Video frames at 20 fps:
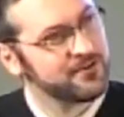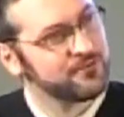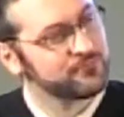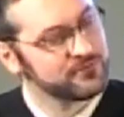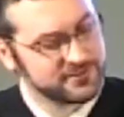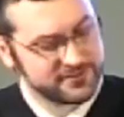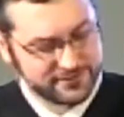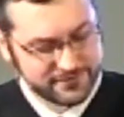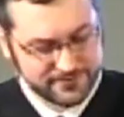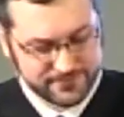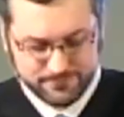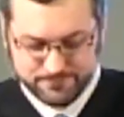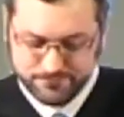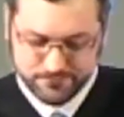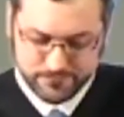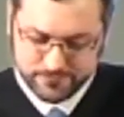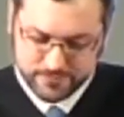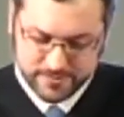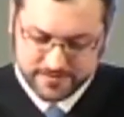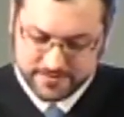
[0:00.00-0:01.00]

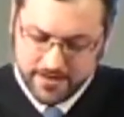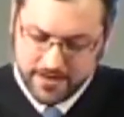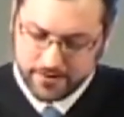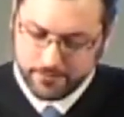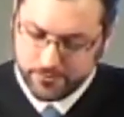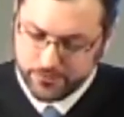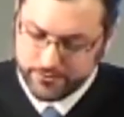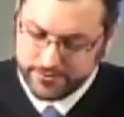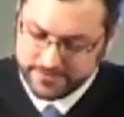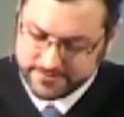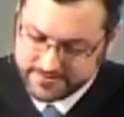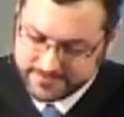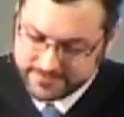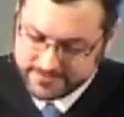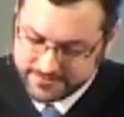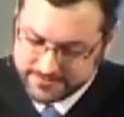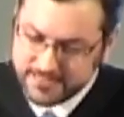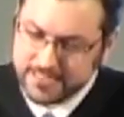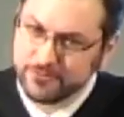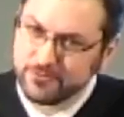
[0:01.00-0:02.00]
Richard was not a Buddhist,
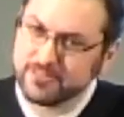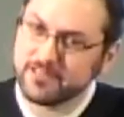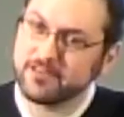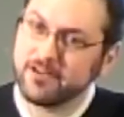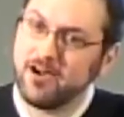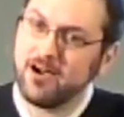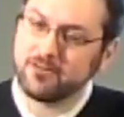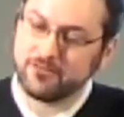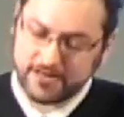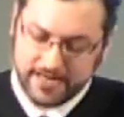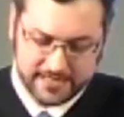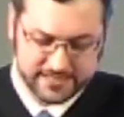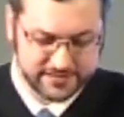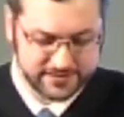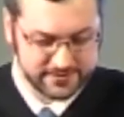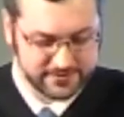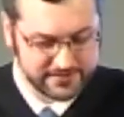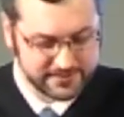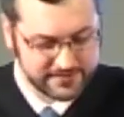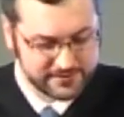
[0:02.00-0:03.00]
he was a
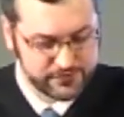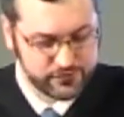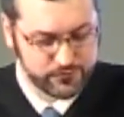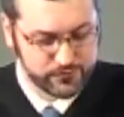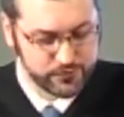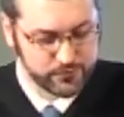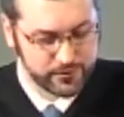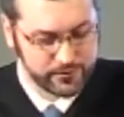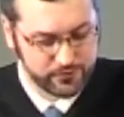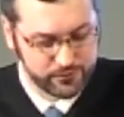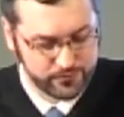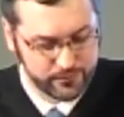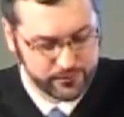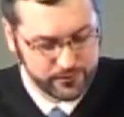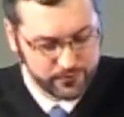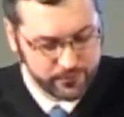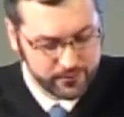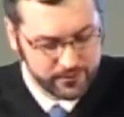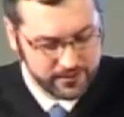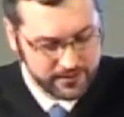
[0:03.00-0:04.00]
Congregationalist through and
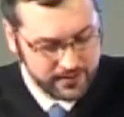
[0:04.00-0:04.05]
through